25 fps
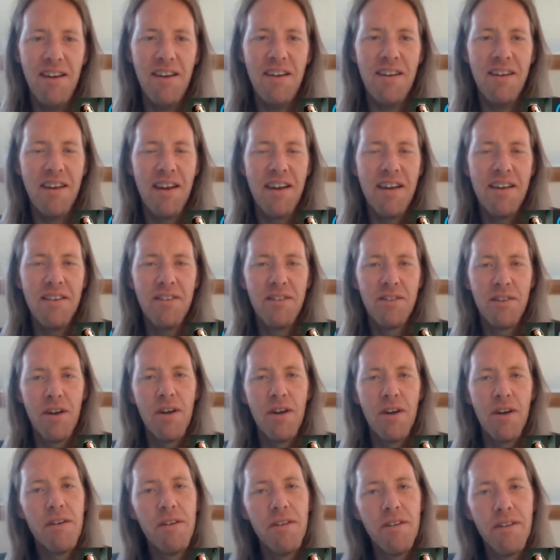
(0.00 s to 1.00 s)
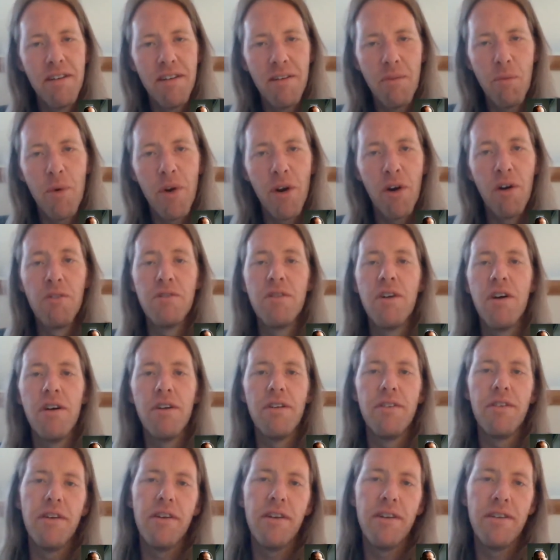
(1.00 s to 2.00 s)
okay, so we all
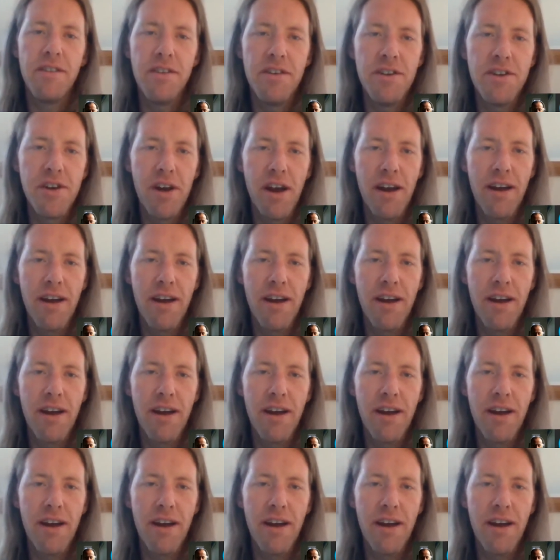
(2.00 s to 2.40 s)
know that DJI